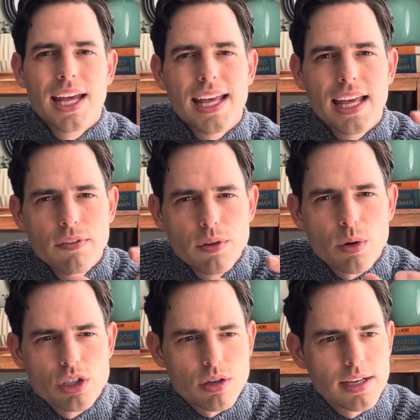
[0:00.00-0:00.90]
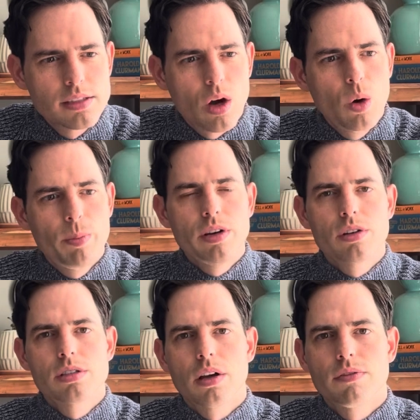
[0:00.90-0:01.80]
If you are trying to open
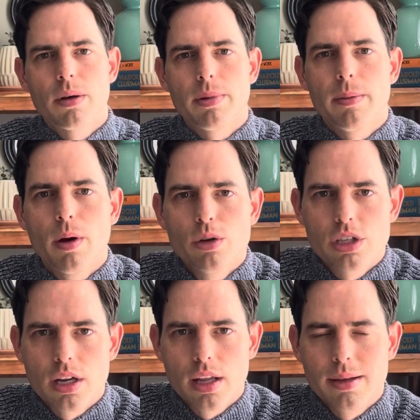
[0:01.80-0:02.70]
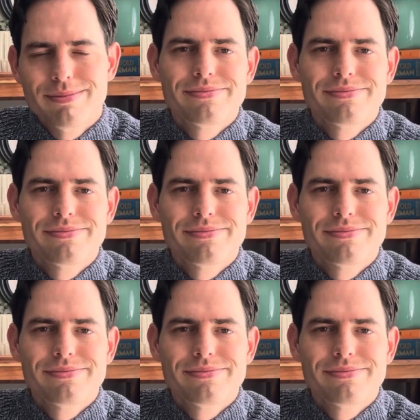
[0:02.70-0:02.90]
yourself up emotionally,